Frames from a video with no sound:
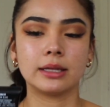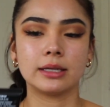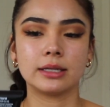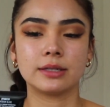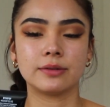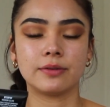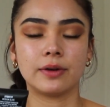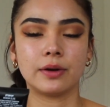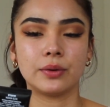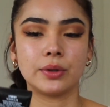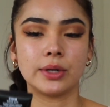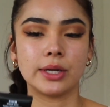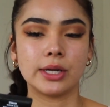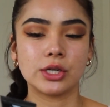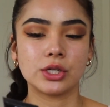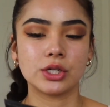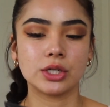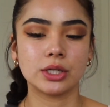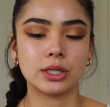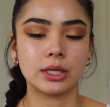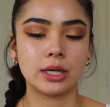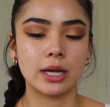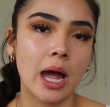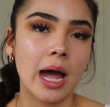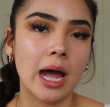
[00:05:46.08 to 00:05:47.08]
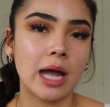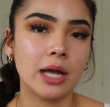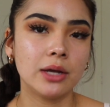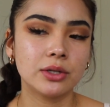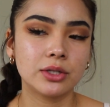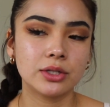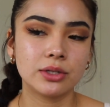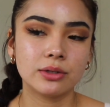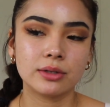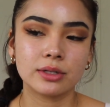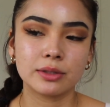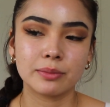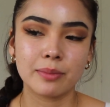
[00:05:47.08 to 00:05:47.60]
this foundation. I used
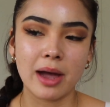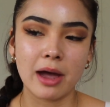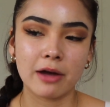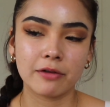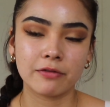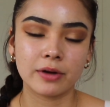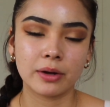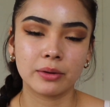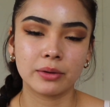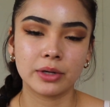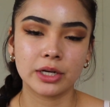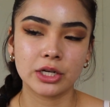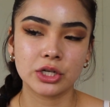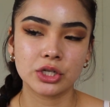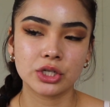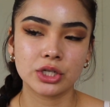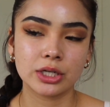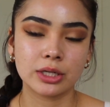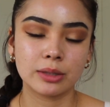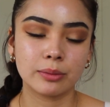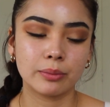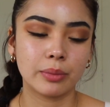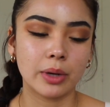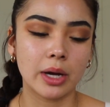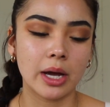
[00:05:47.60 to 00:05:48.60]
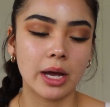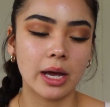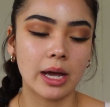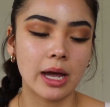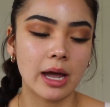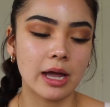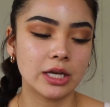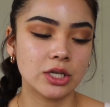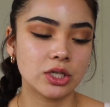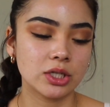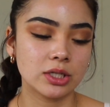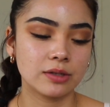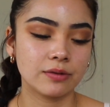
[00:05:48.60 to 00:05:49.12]
to use matte foundation, but
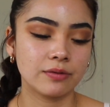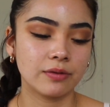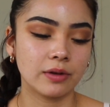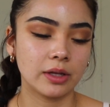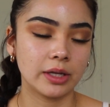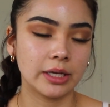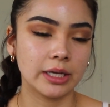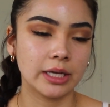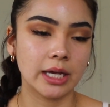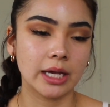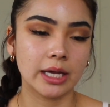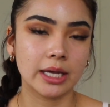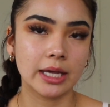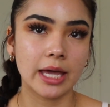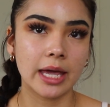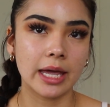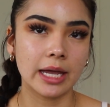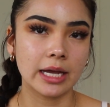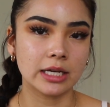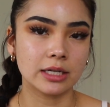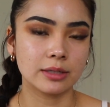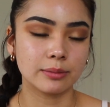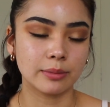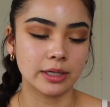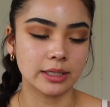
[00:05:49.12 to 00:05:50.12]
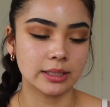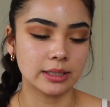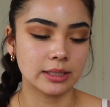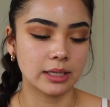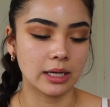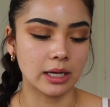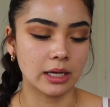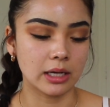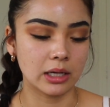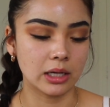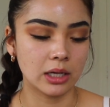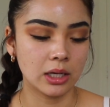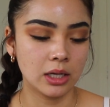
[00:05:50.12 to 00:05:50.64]
I just felt like it caked my
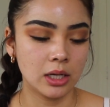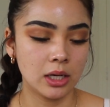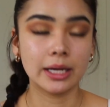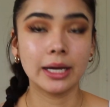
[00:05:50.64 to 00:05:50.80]
skin.